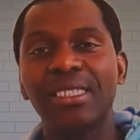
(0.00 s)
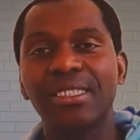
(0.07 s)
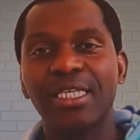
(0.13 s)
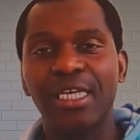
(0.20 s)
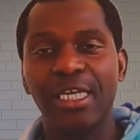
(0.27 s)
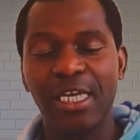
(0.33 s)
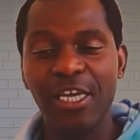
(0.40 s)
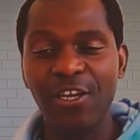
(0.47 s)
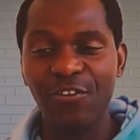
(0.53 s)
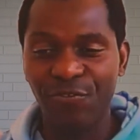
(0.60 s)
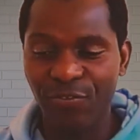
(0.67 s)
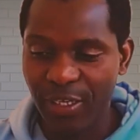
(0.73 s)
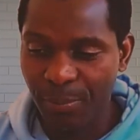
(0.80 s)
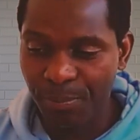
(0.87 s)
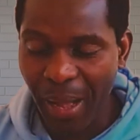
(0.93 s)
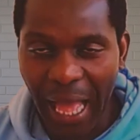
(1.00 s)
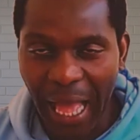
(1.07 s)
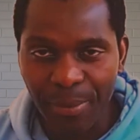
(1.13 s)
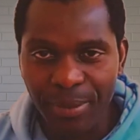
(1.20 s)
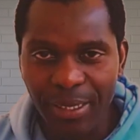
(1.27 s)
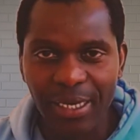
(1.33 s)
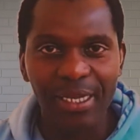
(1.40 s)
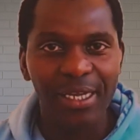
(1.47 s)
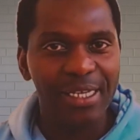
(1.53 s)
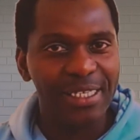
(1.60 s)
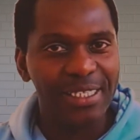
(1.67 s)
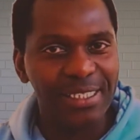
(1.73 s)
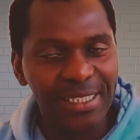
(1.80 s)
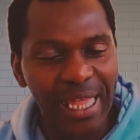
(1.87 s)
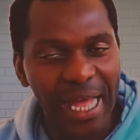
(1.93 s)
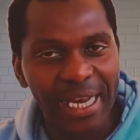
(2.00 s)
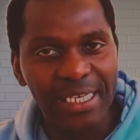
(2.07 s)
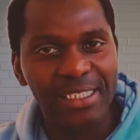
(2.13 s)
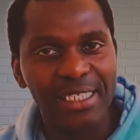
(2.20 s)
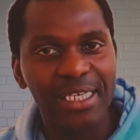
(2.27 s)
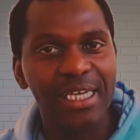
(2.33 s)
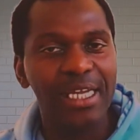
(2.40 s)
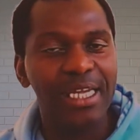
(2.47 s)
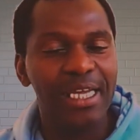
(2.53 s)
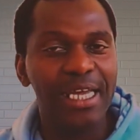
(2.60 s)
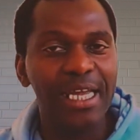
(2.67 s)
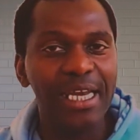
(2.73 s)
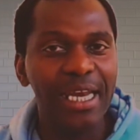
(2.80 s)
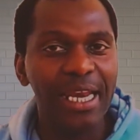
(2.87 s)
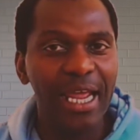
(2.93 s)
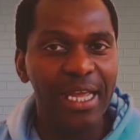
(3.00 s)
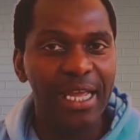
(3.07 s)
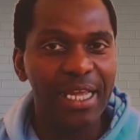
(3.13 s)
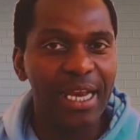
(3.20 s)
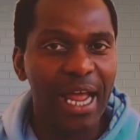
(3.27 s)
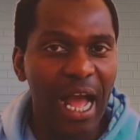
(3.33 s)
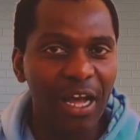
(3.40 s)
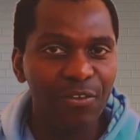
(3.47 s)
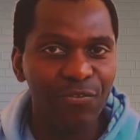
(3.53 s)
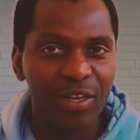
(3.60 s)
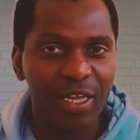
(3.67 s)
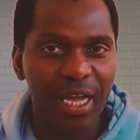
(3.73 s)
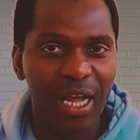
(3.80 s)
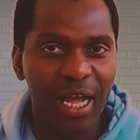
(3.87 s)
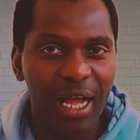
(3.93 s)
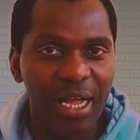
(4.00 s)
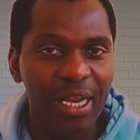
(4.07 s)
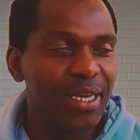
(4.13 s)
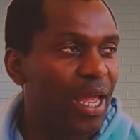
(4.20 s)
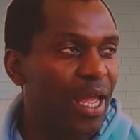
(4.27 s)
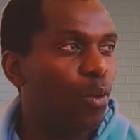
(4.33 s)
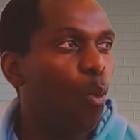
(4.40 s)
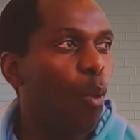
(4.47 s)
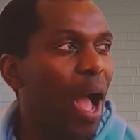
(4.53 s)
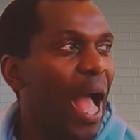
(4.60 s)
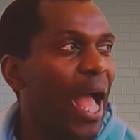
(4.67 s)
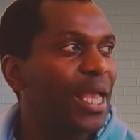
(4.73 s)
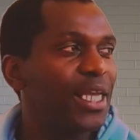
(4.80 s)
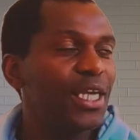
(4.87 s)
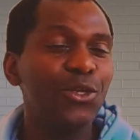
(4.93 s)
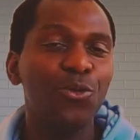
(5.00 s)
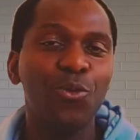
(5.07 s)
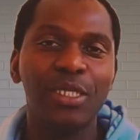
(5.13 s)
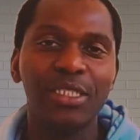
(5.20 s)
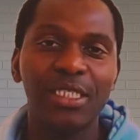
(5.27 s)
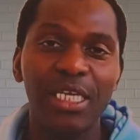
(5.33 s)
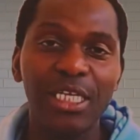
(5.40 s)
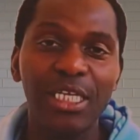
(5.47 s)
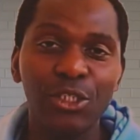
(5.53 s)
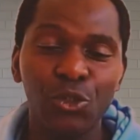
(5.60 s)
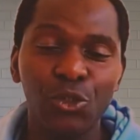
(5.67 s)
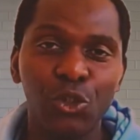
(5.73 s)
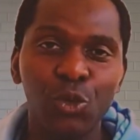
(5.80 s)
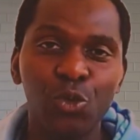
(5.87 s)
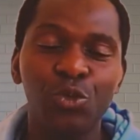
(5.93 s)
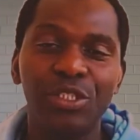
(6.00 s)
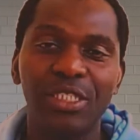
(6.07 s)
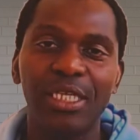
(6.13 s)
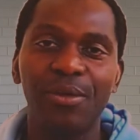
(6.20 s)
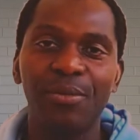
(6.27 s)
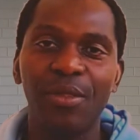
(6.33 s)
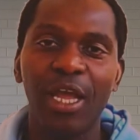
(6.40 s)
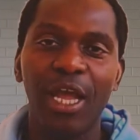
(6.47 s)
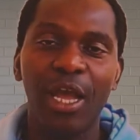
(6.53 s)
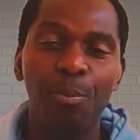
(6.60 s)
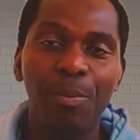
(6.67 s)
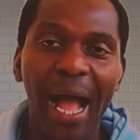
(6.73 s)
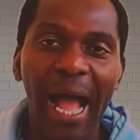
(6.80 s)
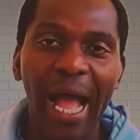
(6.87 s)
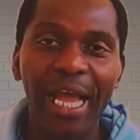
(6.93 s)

if the Bible started in Africa, then why it was introduced by